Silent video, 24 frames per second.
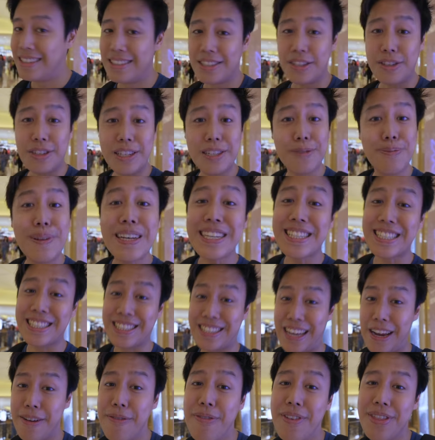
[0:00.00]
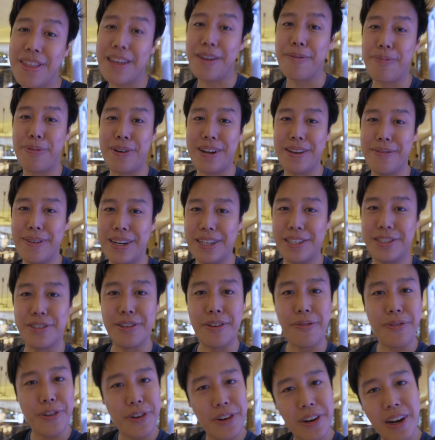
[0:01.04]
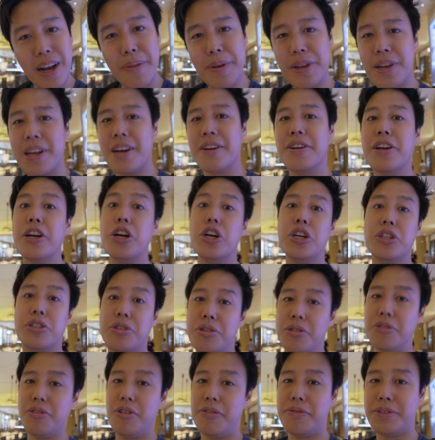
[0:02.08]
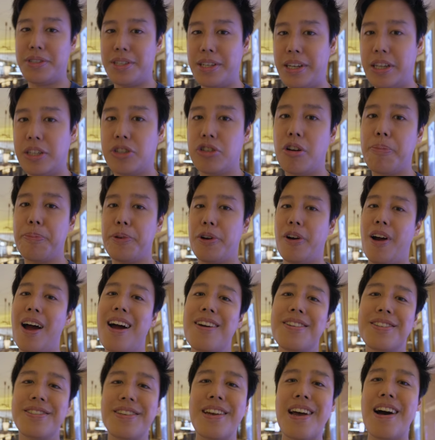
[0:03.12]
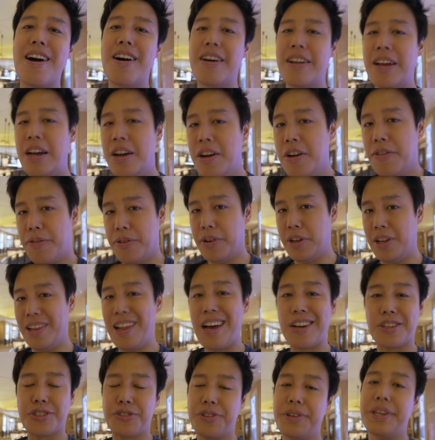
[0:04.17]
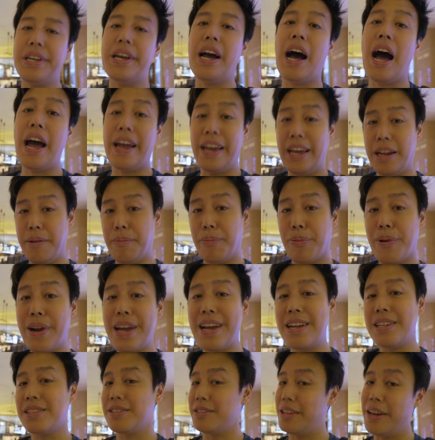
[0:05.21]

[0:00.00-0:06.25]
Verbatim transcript: So this place is everything pretty much. So if you're coming down here too, obviously you shop your hearts out for the luxury high-end brands.